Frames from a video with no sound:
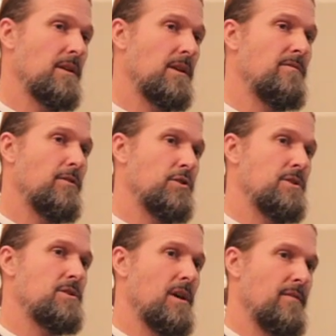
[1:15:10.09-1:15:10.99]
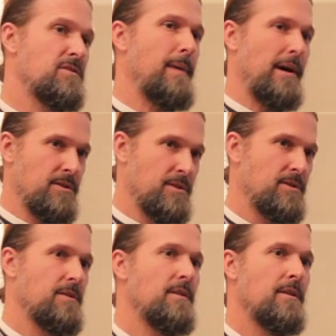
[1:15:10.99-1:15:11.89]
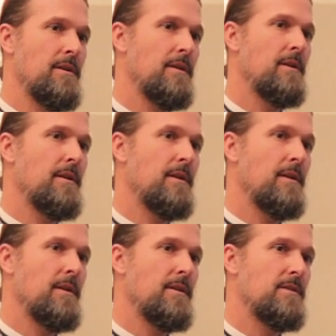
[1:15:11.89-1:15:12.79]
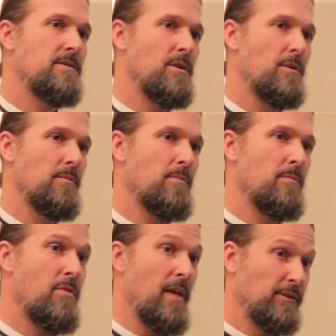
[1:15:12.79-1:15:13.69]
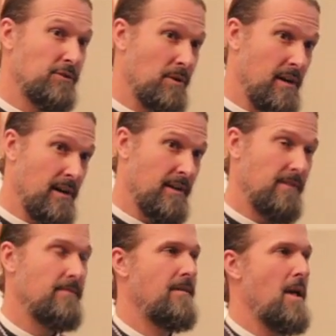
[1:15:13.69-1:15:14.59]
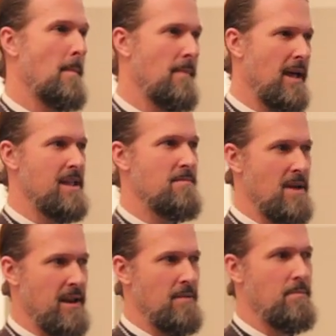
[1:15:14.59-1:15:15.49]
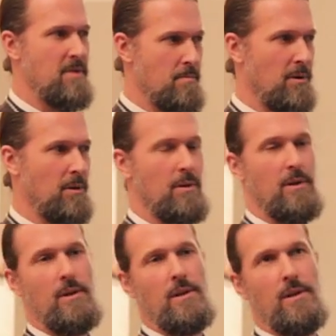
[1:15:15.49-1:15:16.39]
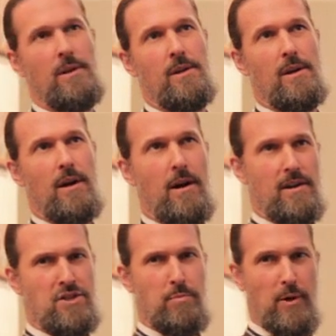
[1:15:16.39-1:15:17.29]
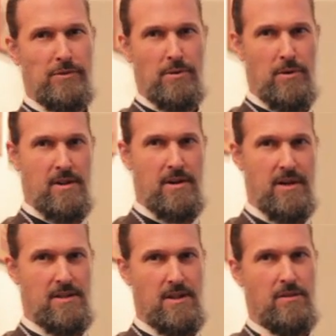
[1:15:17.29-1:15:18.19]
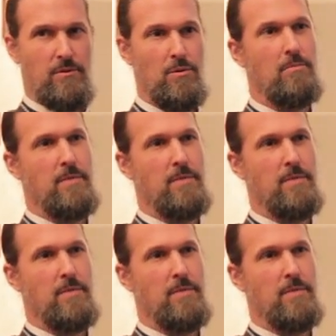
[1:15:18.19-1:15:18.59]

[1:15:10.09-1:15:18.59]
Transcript: the conversions of spouses. So, thanks to God, many, many people are exposed to Orthodoxy through